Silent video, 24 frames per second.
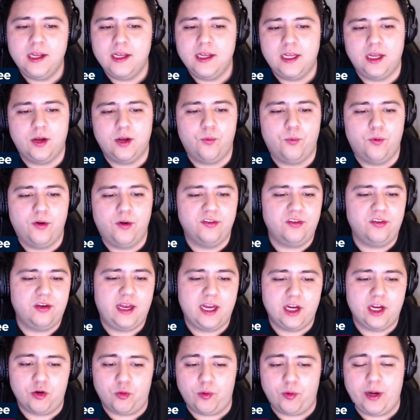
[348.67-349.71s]
It was
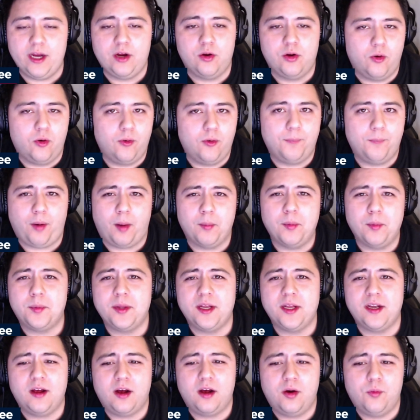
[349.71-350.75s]
a great goal. Probably
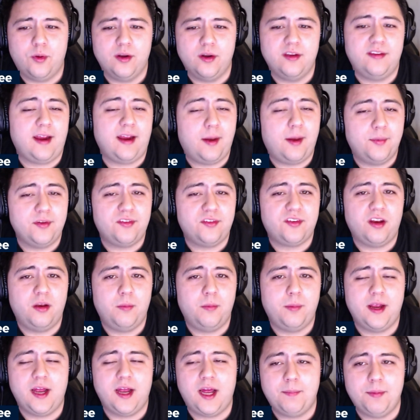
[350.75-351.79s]
not one Talbot's going to
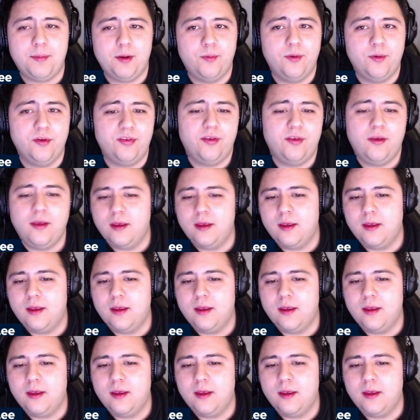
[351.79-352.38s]
be happy with.